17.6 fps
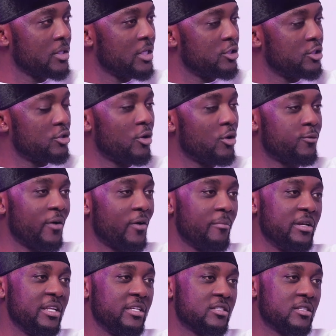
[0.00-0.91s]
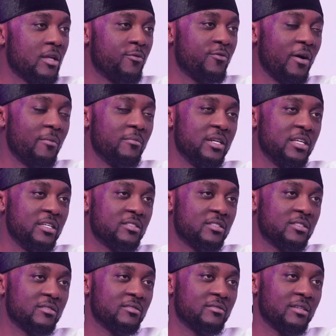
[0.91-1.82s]
You know, families
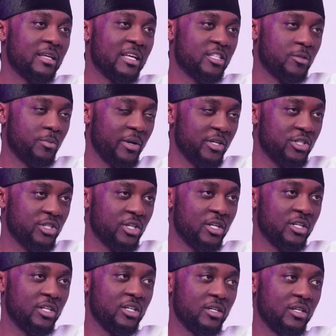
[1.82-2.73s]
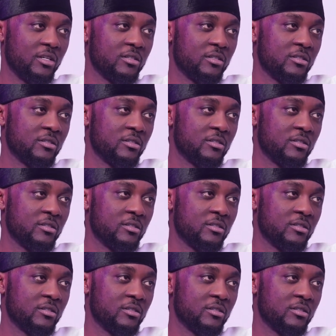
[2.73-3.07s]
especially.